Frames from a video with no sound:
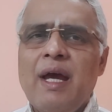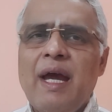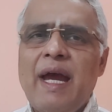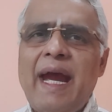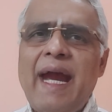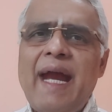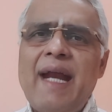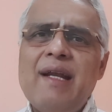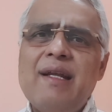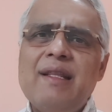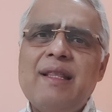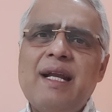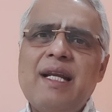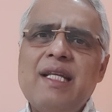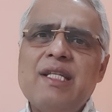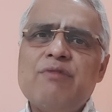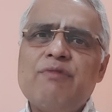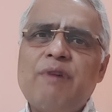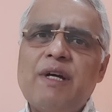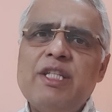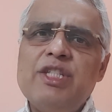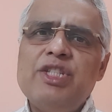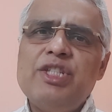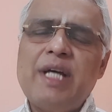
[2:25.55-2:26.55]
And that is
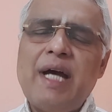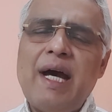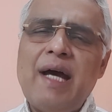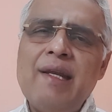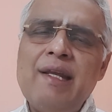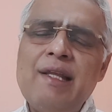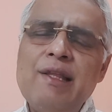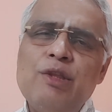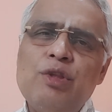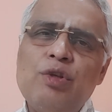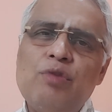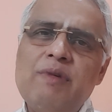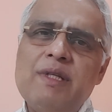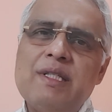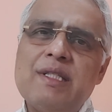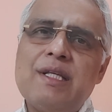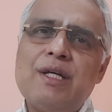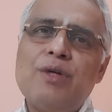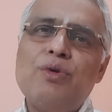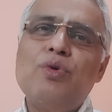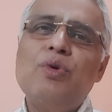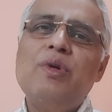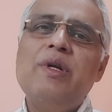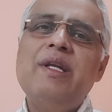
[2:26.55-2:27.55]
one channel through which the
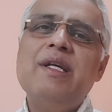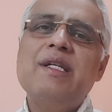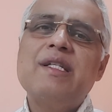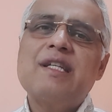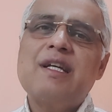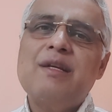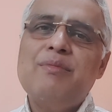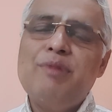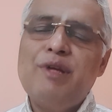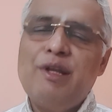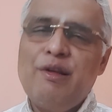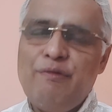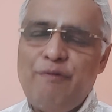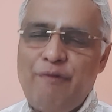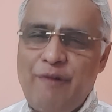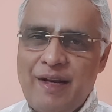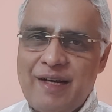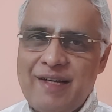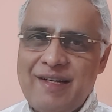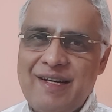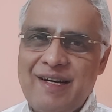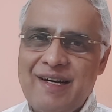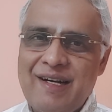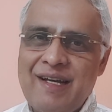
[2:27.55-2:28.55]
goodness can be
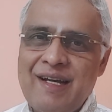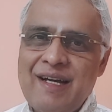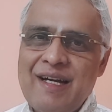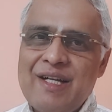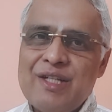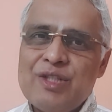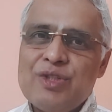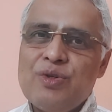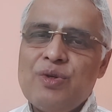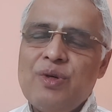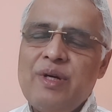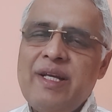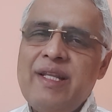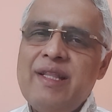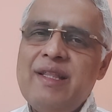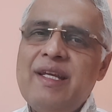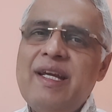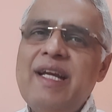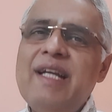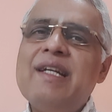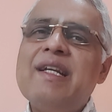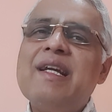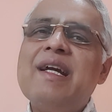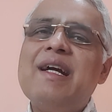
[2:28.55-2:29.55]
reflected. So
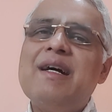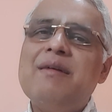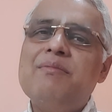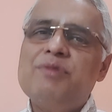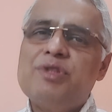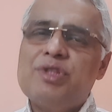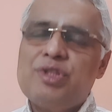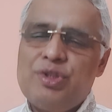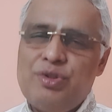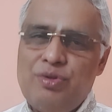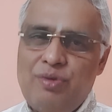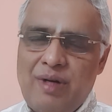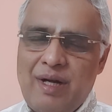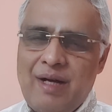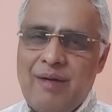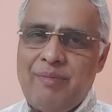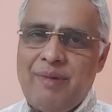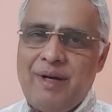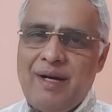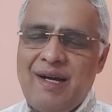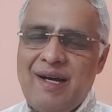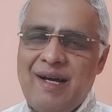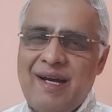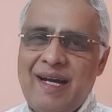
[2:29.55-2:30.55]
it comes to
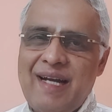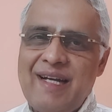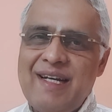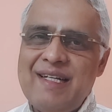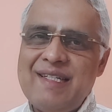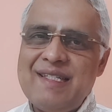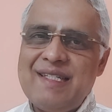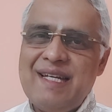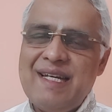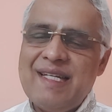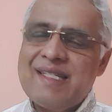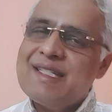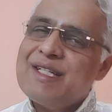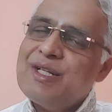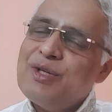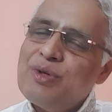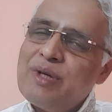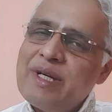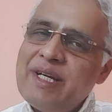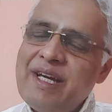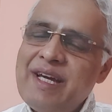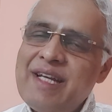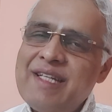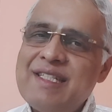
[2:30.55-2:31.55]
Rama and it says that,
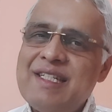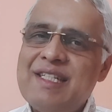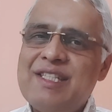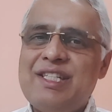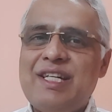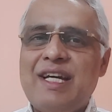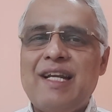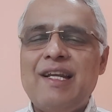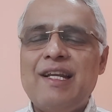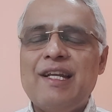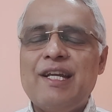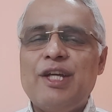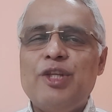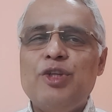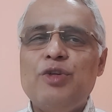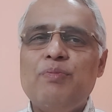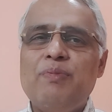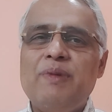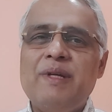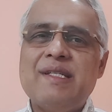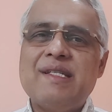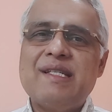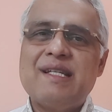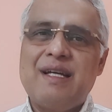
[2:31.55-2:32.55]
okay, here is a channel, can you
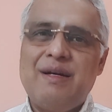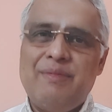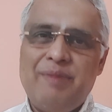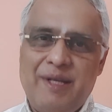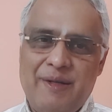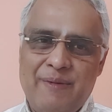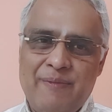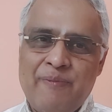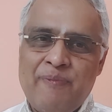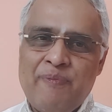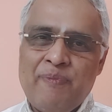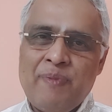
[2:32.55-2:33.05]
please come in?